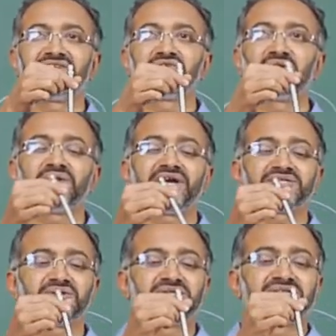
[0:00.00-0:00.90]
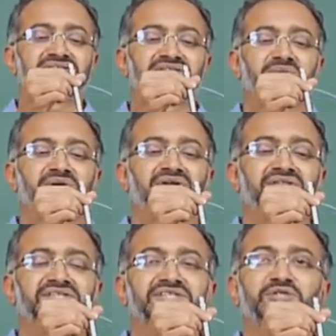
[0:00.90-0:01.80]
If you look at, so this
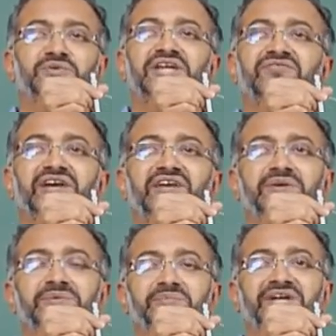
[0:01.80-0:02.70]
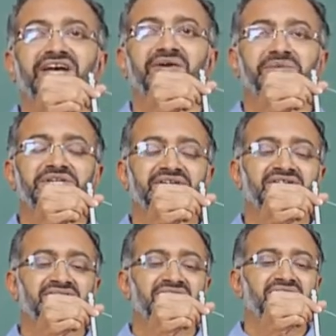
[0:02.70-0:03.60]
is 25 mm diameter
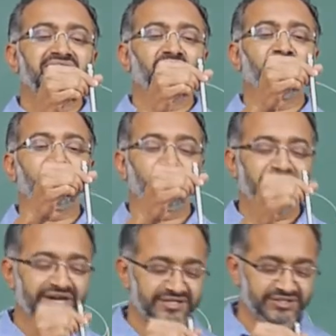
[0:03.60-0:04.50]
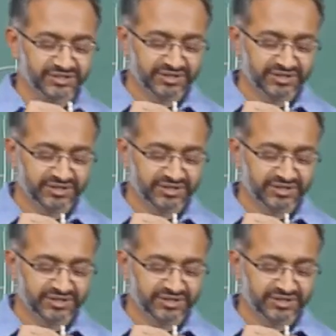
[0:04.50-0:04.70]
or 1 inch,